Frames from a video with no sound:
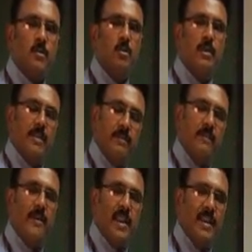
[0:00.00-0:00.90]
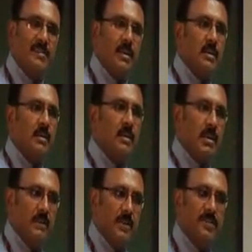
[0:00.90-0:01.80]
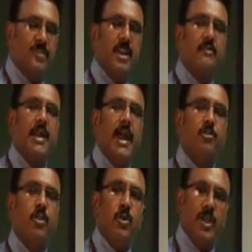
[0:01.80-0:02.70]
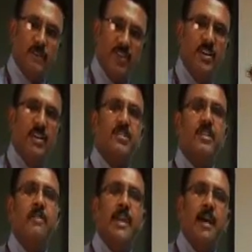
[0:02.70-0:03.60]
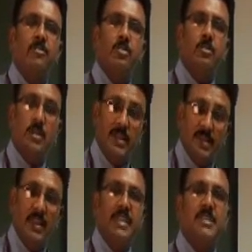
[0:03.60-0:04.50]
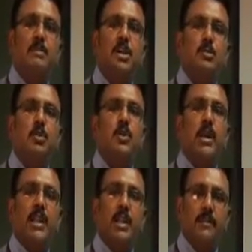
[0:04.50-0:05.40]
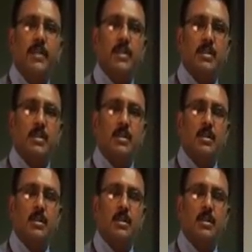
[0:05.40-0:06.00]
So by the way of analyzing in which state we have to do, in which industry we have to do, easily it is possible to identify that.